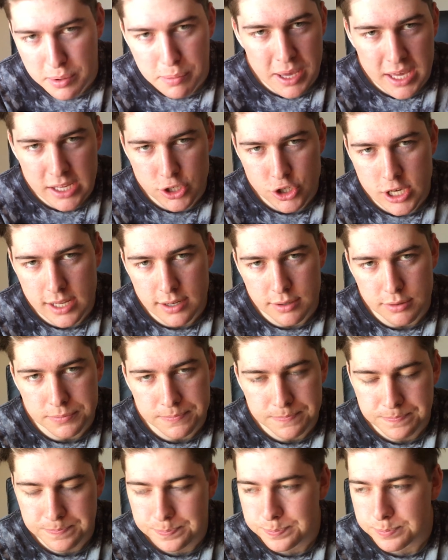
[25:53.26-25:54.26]
main channel,
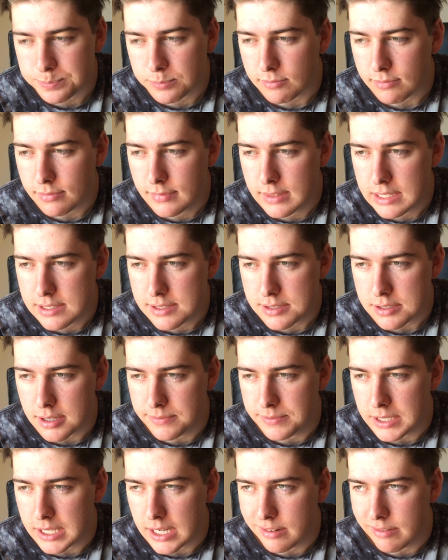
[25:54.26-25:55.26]
so I
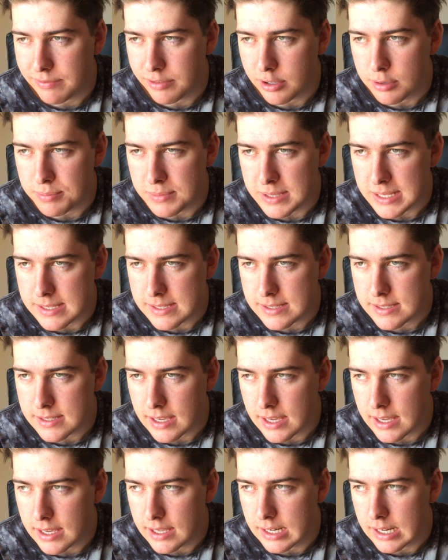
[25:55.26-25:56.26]
figured I'd film this,
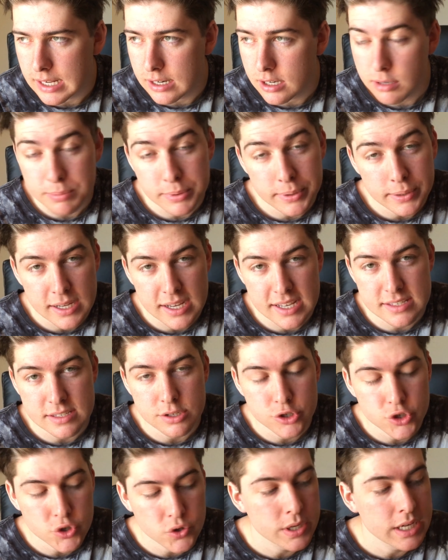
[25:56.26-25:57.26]
and I hope you guys
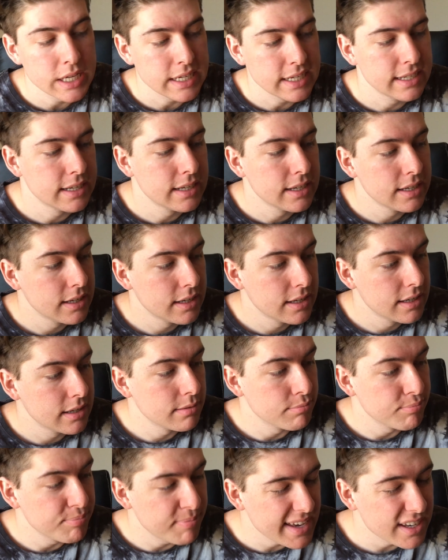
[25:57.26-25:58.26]
enjoyed.
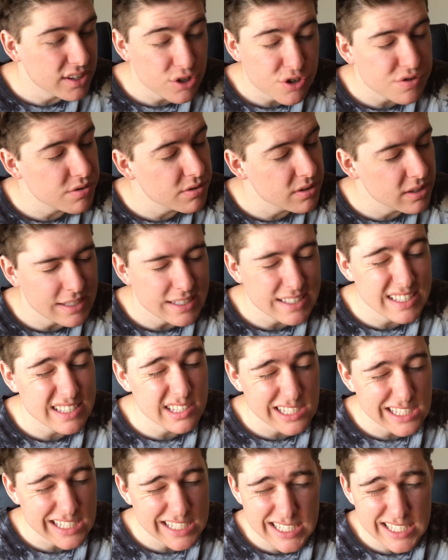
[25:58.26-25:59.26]
Make sure you
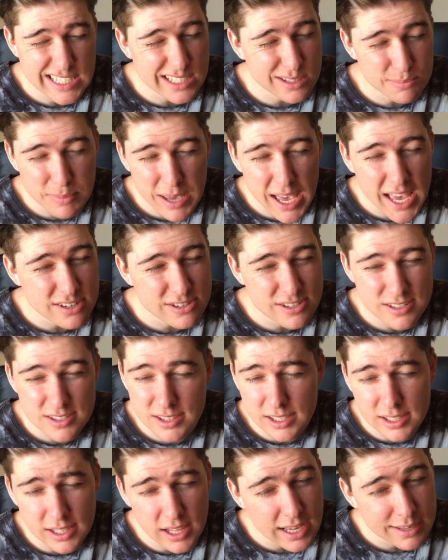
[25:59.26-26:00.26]
smash
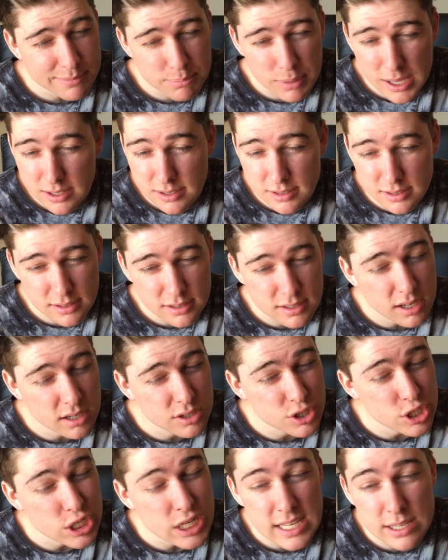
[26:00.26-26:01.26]
the like button.
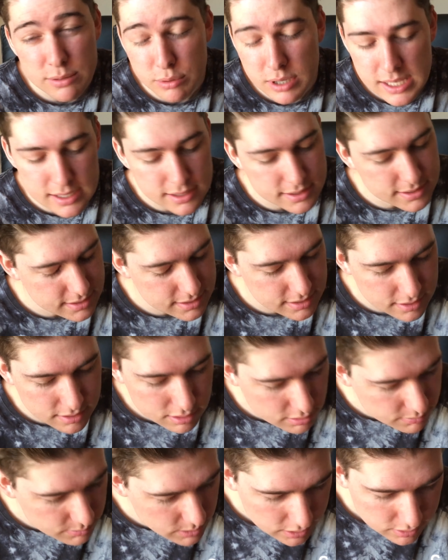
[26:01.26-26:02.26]
Gee whiz,
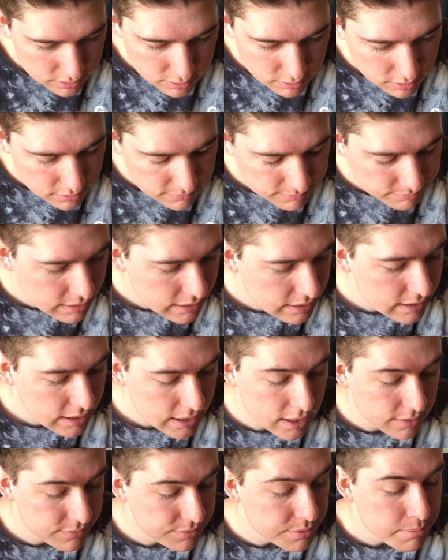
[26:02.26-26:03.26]
oh my god.
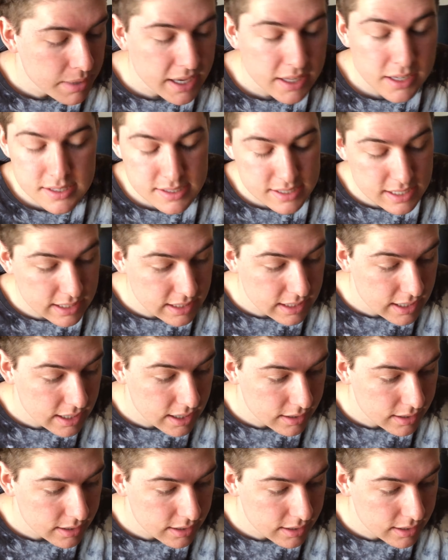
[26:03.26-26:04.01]
And if you made it to here,